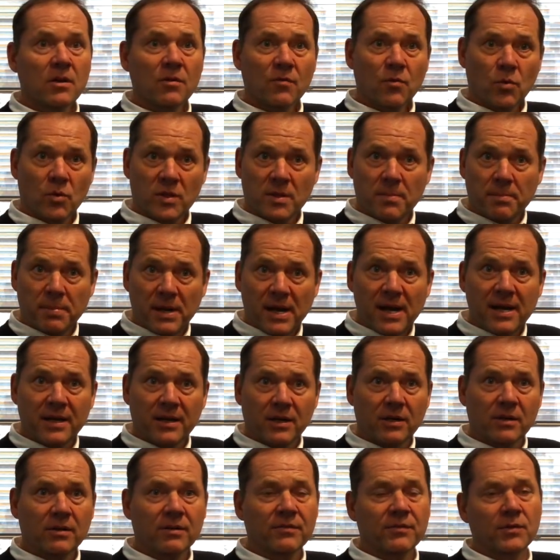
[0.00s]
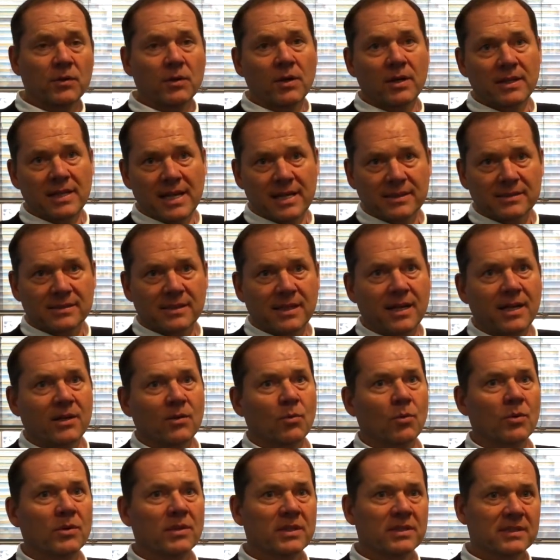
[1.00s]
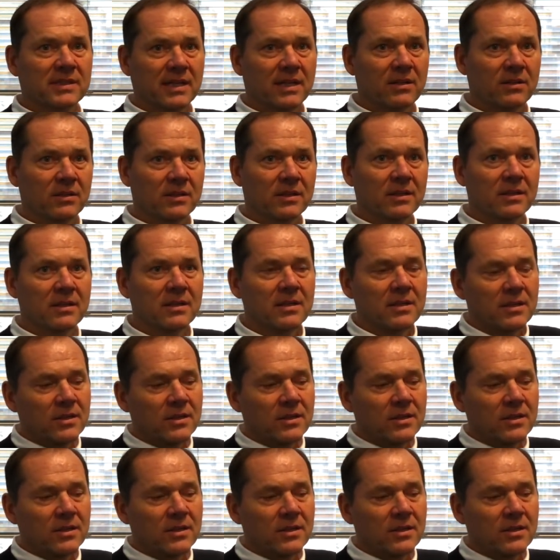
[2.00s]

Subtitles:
for the buyer if you're on that side, or the seller.